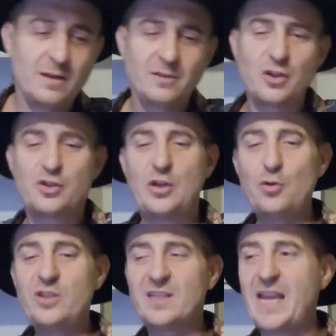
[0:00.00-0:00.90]
to
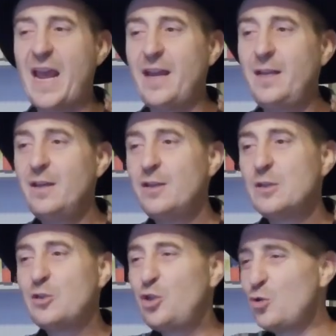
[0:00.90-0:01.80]
Zeus's head?
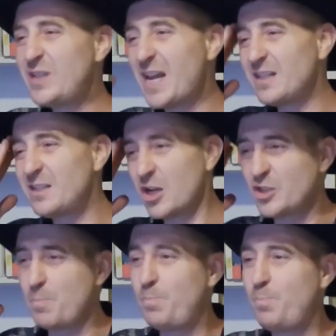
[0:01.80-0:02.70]
Zeus had
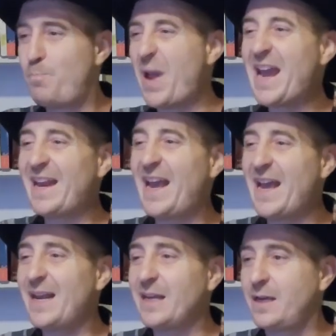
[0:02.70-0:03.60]
such a bad
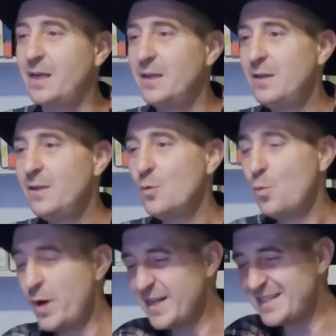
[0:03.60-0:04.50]
headache.
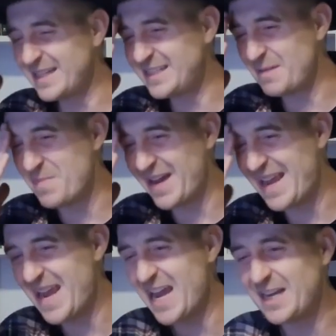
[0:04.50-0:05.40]
What is this in my
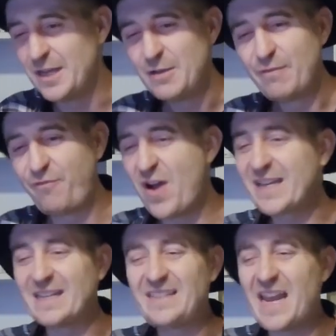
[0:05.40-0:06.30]
head?
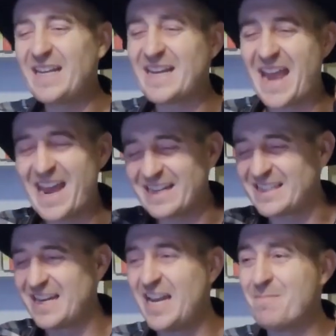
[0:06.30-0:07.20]
Fuck it, take an axe
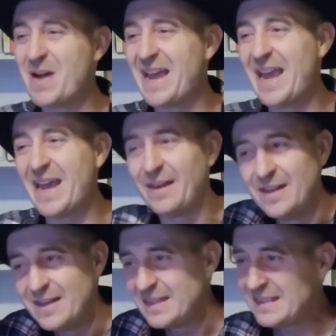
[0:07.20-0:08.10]
and hit my head.
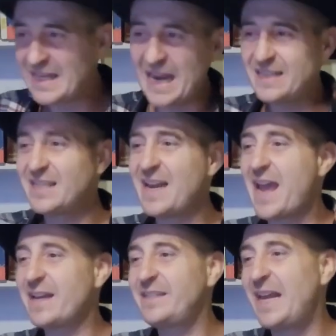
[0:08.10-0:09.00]
Takes an
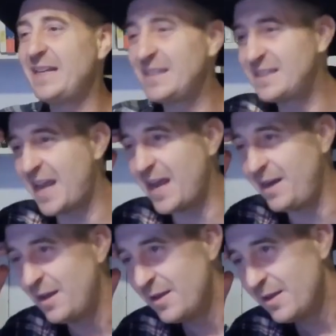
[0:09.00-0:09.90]
axe, hits his
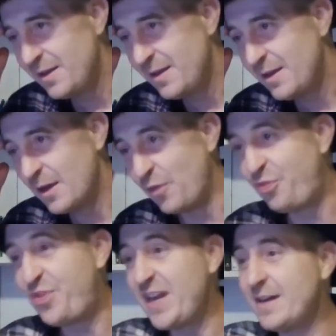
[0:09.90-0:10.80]
head.
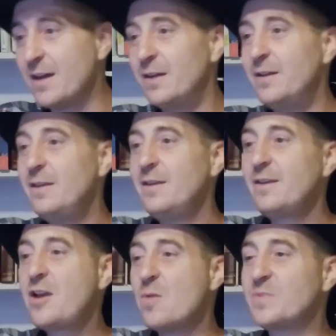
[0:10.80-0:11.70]
Athena
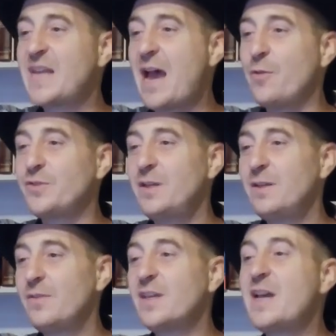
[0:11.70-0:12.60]
comes out,
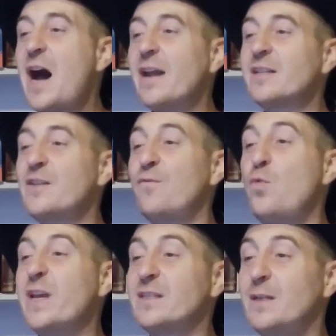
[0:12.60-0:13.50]
the goddess of
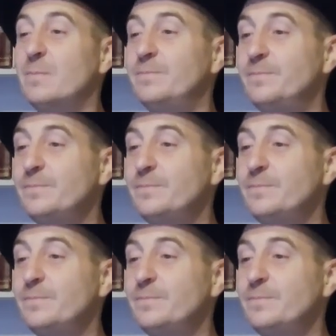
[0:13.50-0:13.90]
wisdom.